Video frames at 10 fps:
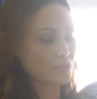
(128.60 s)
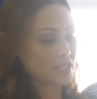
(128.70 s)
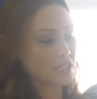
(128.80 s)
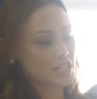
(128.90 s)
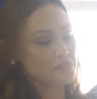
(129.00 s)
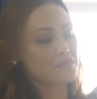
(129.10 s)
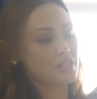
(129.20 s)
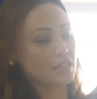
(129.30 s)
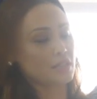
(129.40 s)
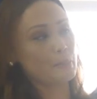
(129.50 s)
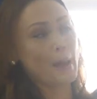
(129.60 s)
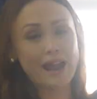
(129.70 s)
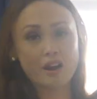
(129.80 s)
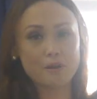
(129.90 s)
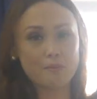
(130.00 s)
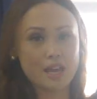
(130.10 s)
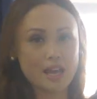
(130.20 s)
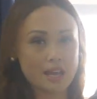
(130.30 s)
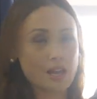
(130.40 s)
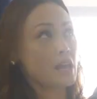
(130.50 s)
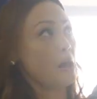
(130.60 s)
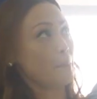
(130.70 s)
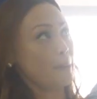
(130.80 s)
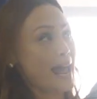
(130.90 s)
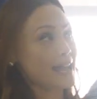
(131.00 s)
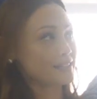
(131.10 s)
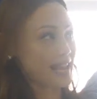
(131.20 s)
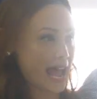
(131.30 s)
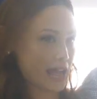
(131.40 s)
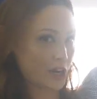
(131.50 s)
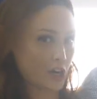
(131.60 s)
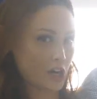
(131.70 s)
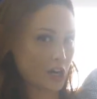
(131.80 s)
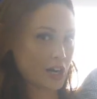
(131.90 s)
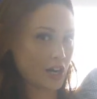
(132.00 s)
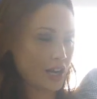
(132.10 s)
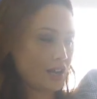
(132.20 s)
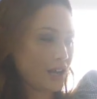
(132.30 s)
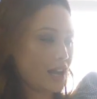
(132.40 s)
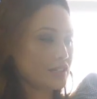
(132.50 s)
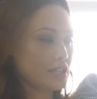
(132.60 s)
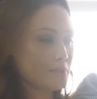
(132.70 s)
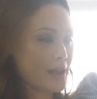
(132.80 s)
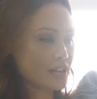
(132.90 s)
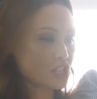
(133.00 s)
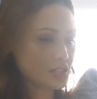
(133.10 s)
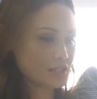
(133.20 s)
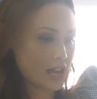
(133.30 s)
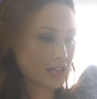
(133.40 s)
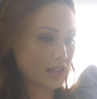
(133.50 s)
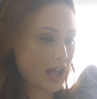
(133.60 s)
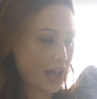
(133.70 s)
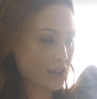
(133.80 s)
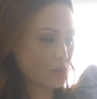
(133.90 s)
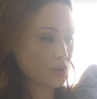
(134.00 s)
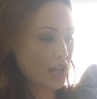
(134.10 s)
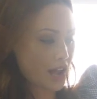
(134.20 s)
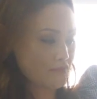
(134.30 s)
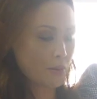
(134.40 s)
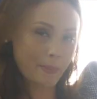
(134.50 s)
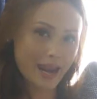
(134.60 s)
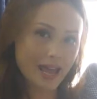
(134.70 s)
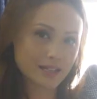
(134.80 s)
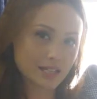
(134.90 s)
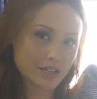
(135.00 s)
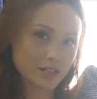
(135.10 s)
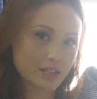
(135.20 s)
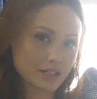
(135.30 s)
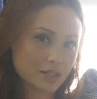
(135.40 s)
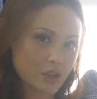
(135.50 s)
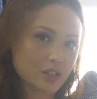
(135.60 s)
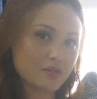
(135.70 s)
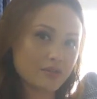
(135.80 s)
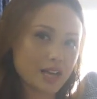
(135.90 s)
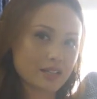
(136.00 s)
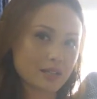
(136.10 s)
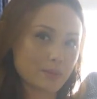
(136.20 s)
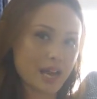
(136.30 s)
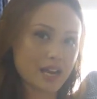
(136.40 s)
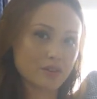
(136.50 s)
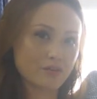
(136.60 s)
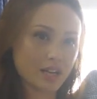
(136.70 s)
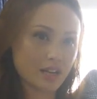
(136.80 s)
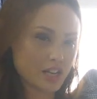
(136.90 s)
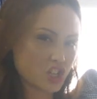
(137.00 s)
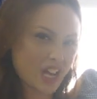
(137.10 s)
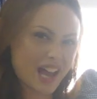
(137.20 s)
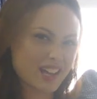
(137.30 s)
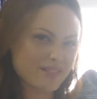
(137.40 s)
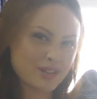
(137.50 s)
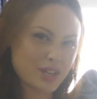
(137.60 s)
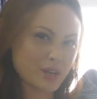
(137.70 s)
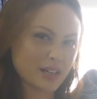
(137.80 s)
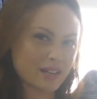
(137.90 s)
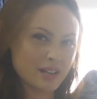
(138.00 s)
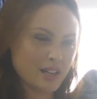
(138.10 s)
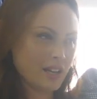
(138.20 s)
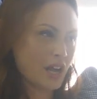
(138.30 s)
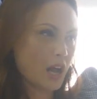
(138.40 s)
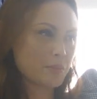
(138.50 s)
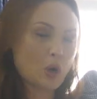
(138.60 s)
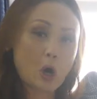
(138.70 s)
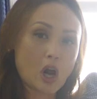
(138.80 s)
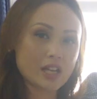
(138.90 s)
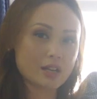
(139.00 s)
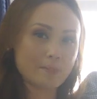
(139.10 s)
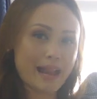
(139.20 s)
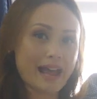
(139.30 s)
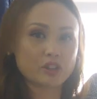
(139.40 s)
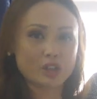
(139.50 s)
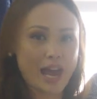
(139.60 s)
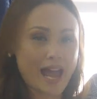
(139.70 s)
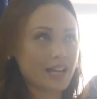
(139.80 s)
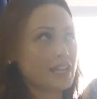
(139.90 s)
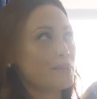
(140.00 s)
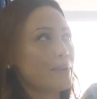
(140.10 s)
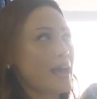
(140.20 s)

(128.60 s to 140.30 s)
received this macrame plant hanger. And imagine that I will have a plant here that's sort of like some kind of English ivy or crawling plant or hanging